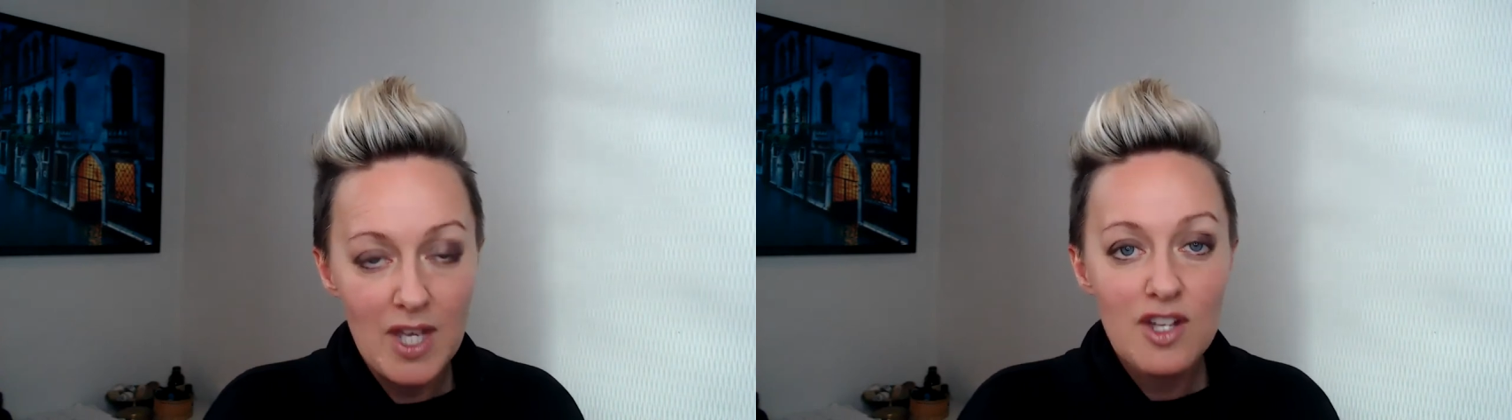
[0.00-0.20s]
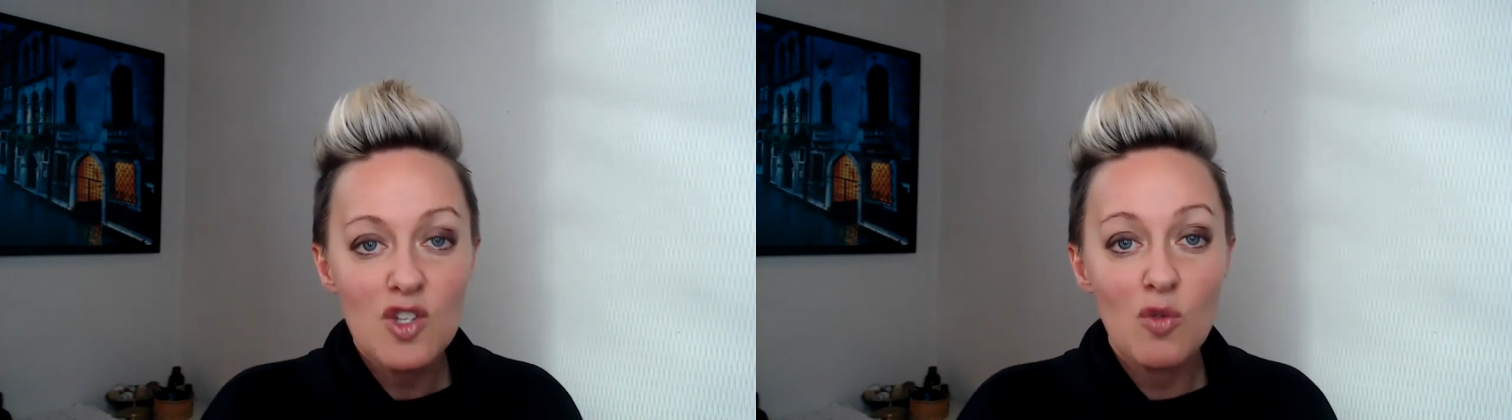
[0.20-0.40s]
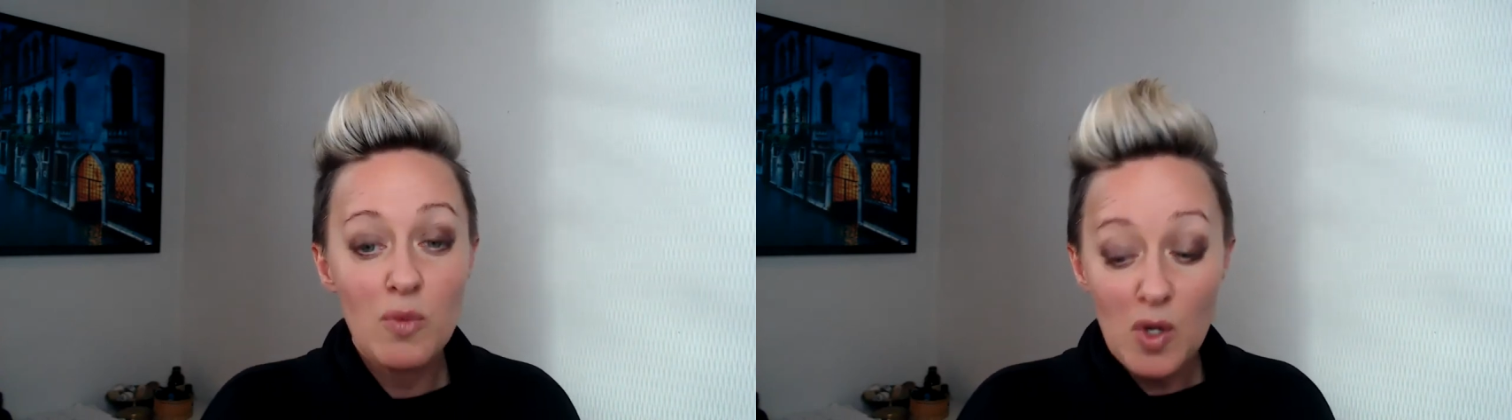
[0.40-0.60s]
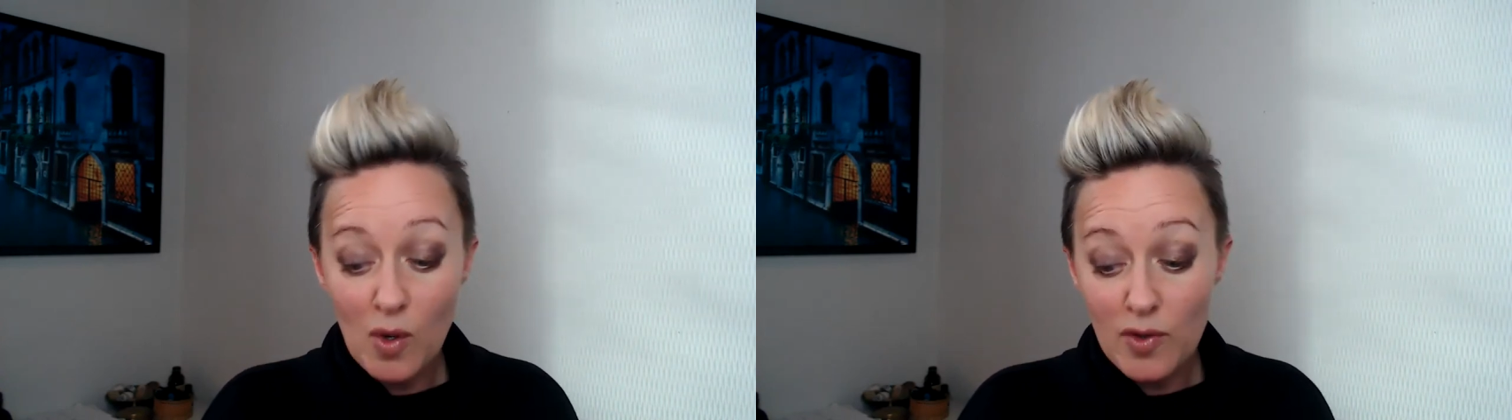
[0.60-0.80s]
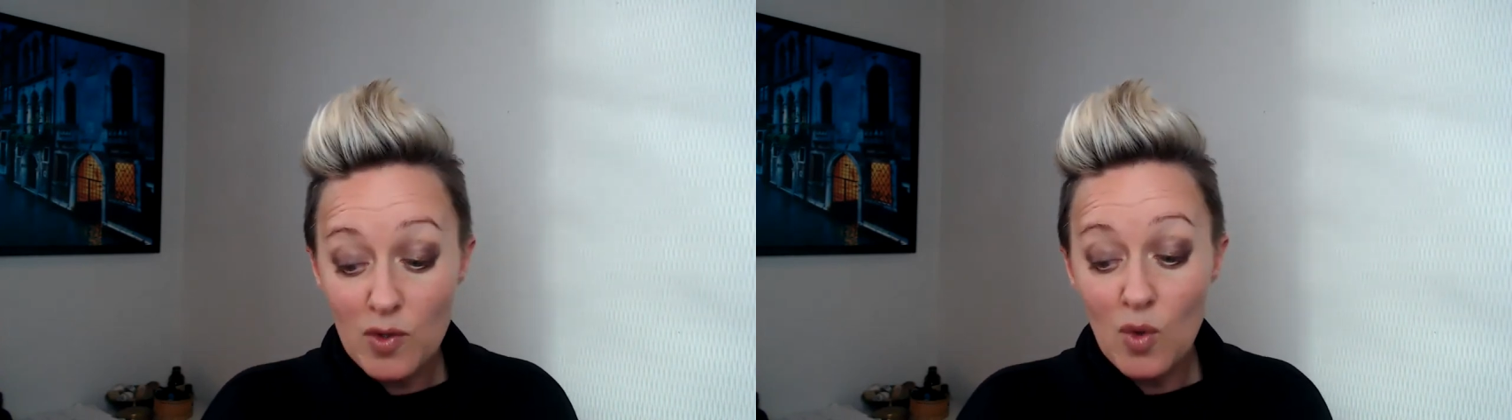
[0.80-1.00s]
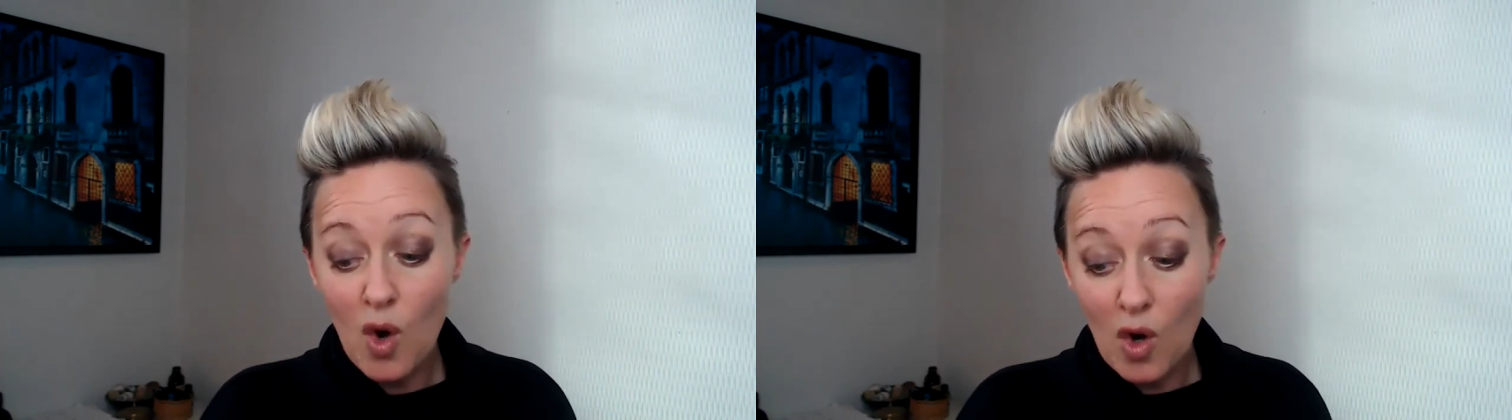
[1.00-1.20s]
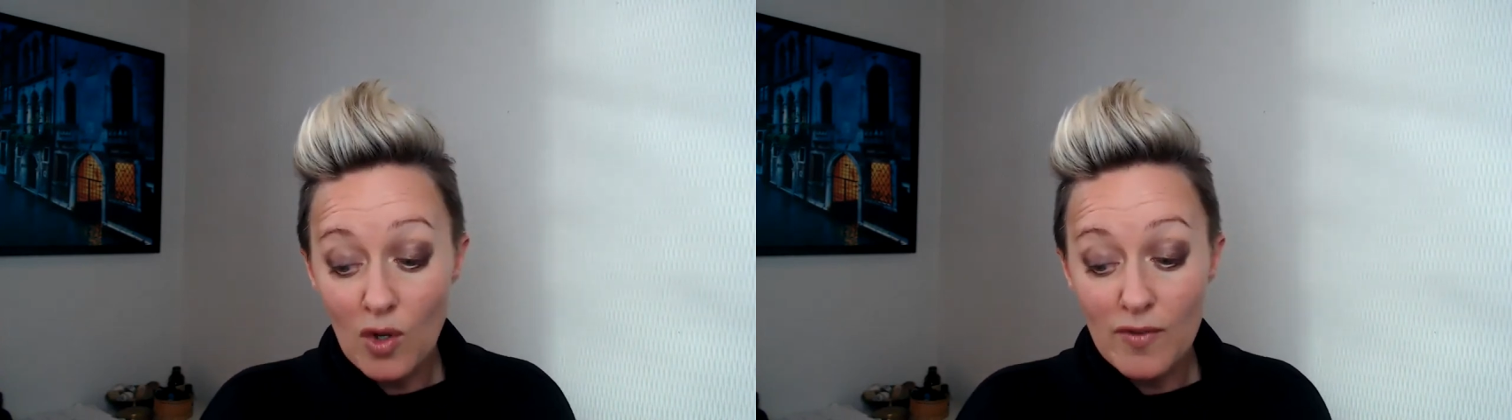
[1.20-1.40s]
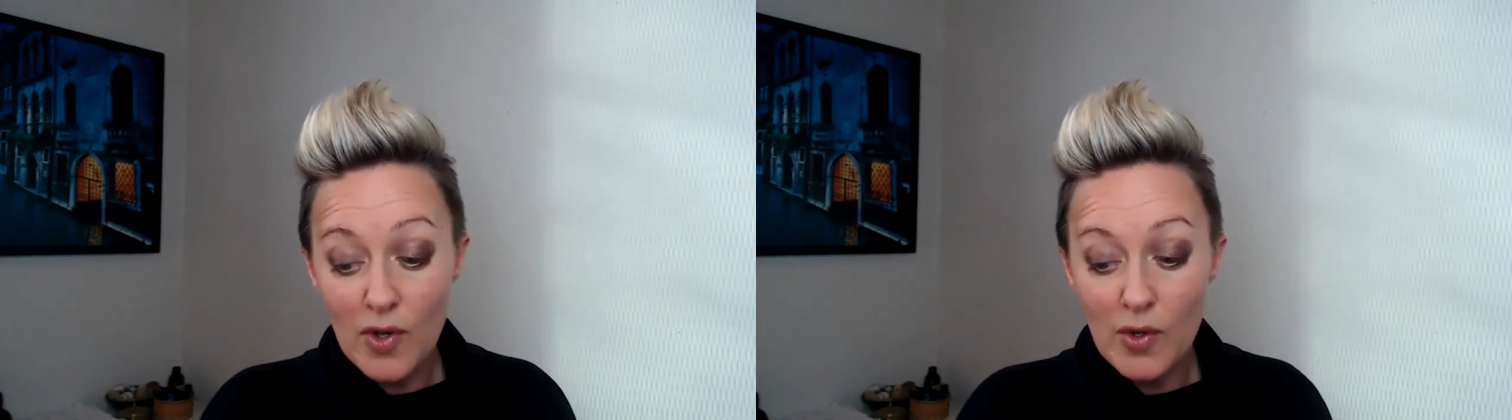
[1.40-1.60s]
so we'll be going through all
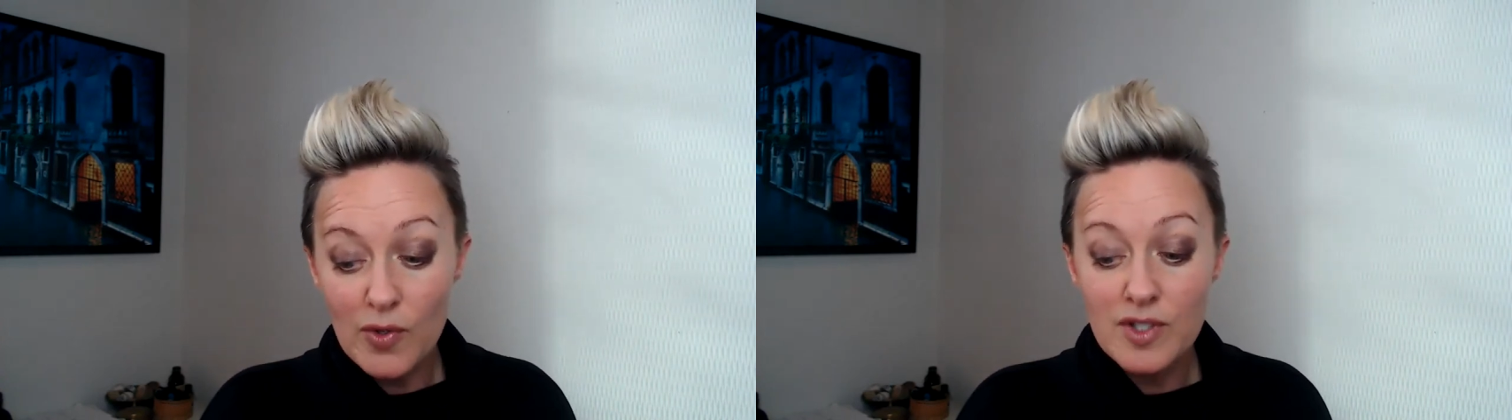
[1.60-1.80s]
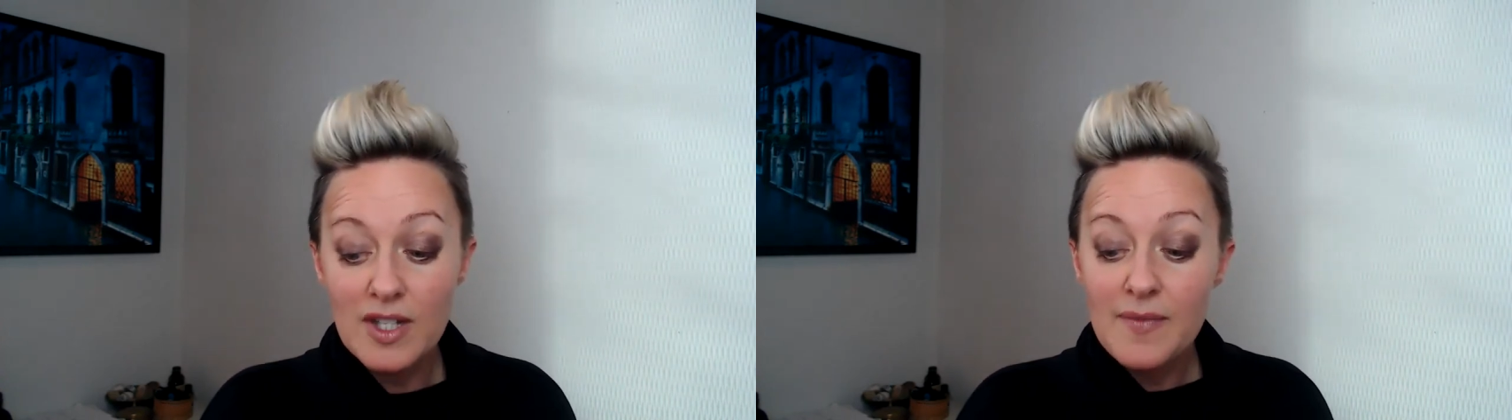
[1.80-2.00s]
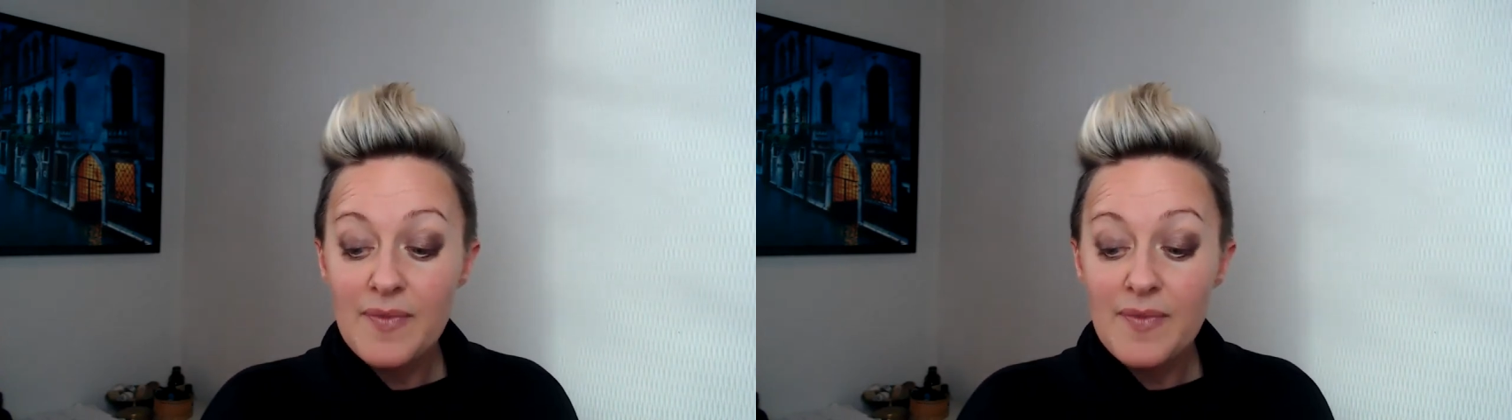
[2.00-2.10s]
of those